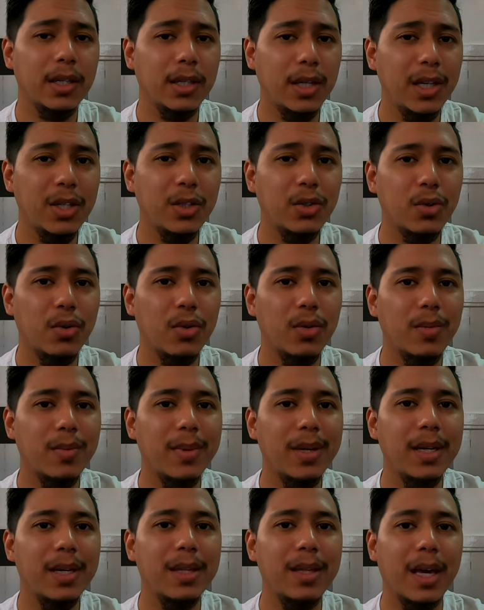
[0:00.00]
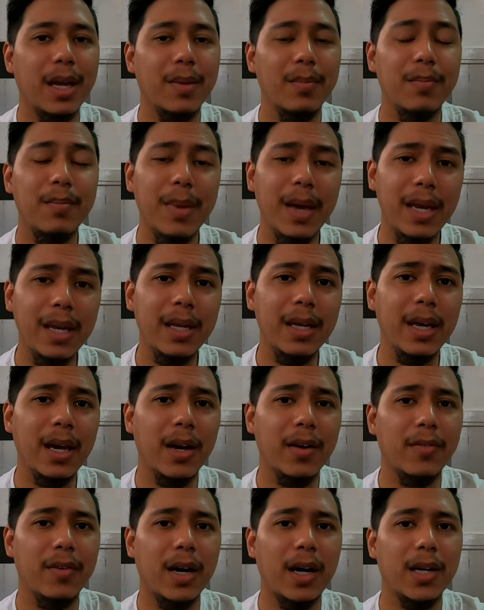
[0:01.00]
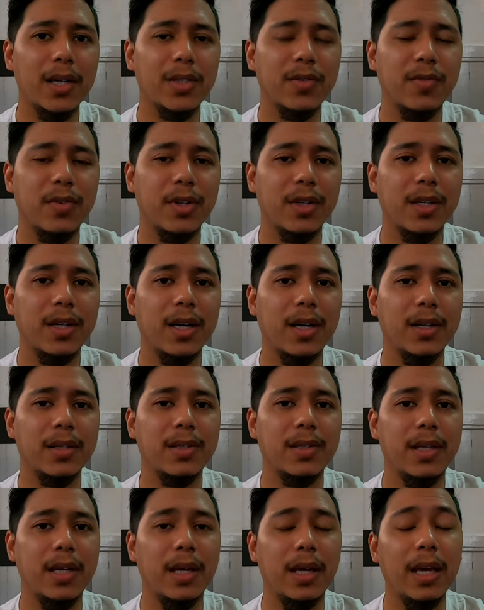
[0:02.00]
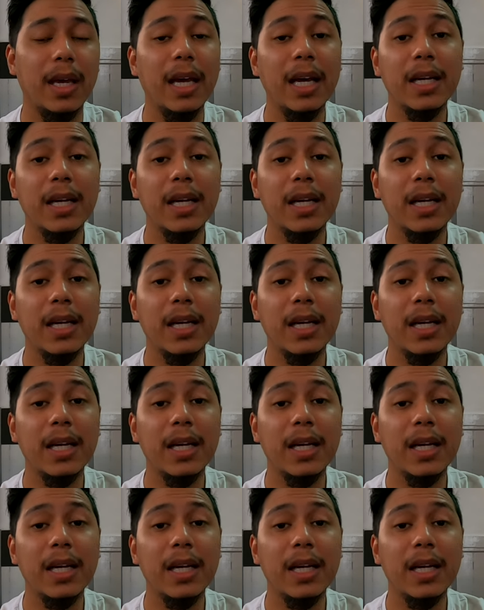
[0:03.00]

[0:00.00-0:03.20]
They told me that many have asked for Darcy.